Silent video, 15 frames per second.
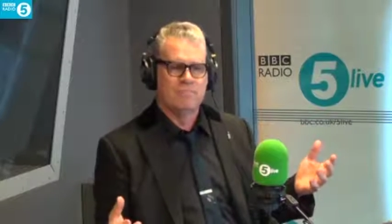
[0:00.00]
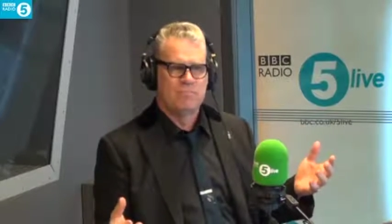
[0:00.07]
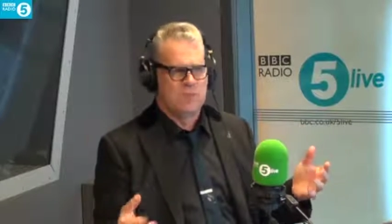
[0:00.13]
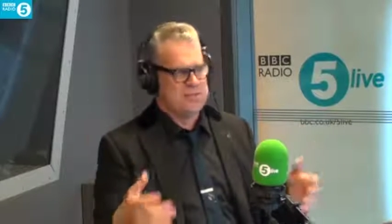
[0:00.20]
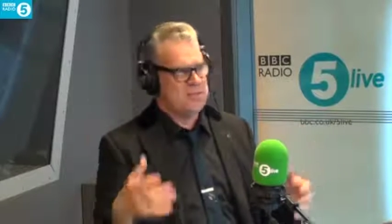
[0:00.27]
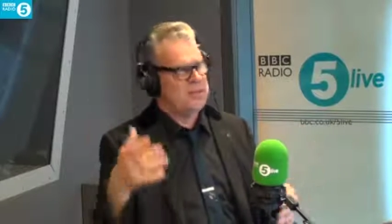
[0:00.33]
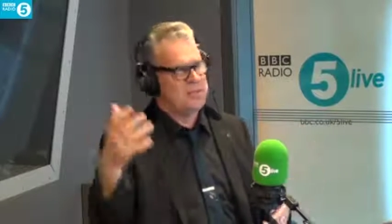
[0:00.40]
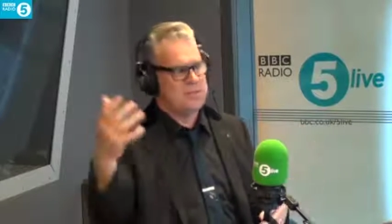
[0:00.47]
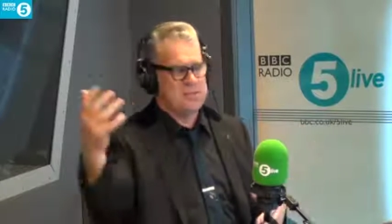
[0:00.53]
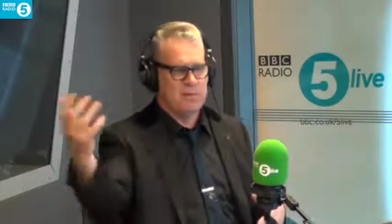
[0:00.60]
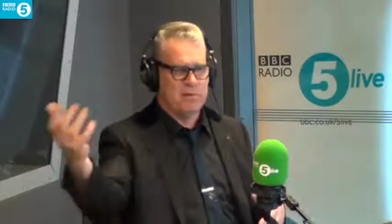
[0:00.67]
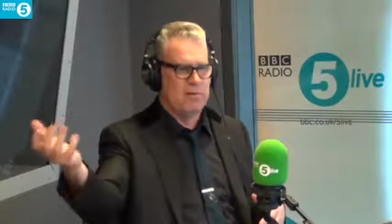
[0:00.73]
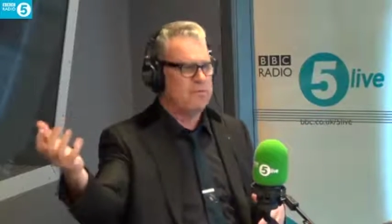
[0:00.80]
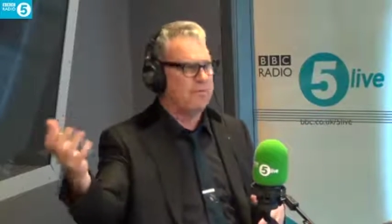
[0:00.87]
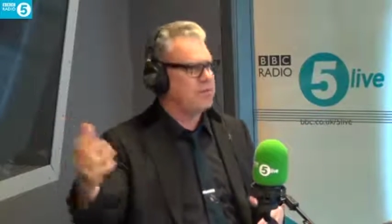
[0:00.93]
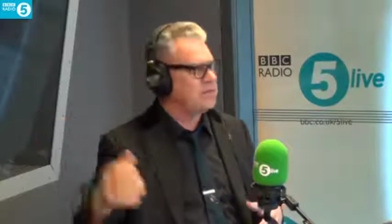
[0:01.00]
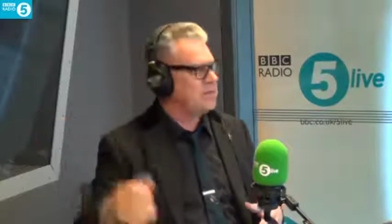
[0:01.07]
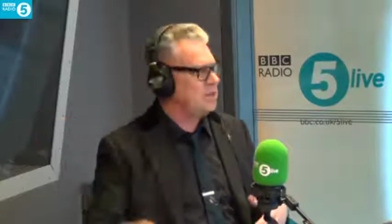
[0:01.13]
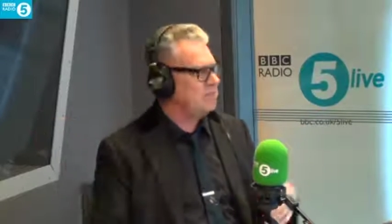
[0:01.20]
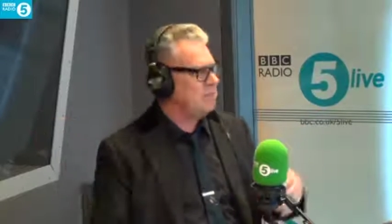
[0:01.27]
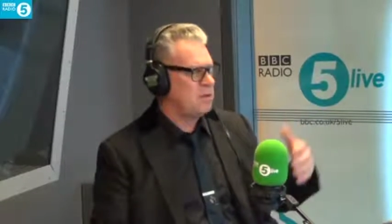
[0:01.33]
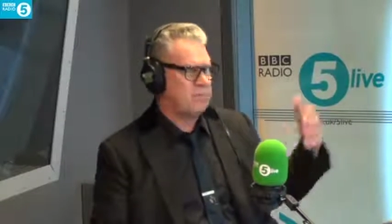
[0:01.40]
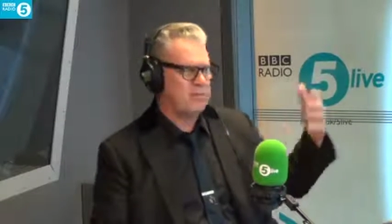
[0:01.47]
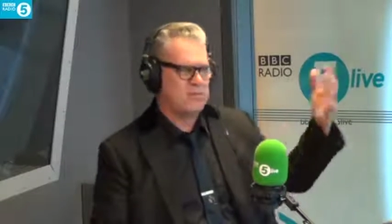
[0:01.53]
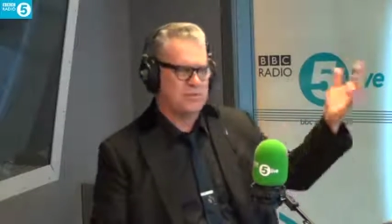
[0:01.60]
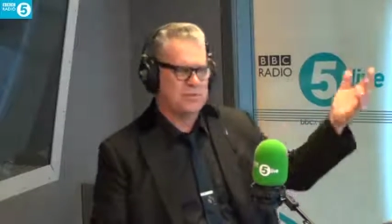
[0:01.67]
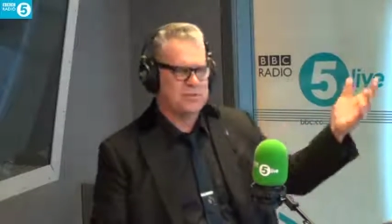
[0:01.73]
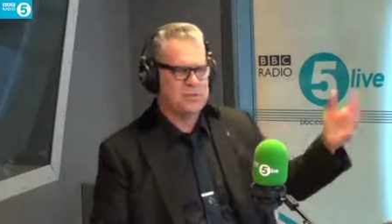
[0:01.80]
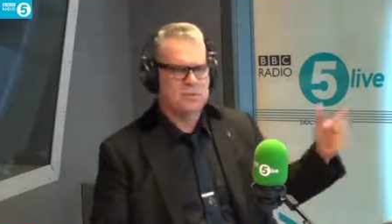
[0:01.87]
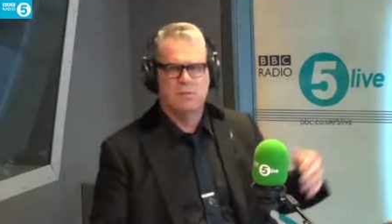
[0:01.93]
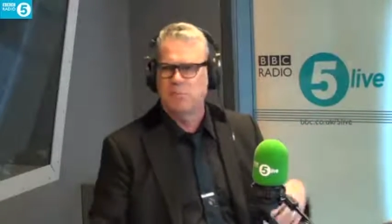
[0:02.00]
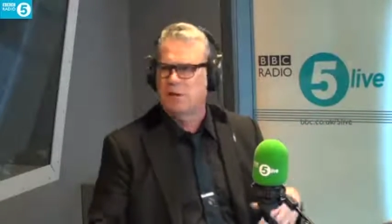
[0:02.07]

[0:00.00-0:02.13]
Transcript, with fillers: Does it necessarily refer to him? Maybe it refers to her.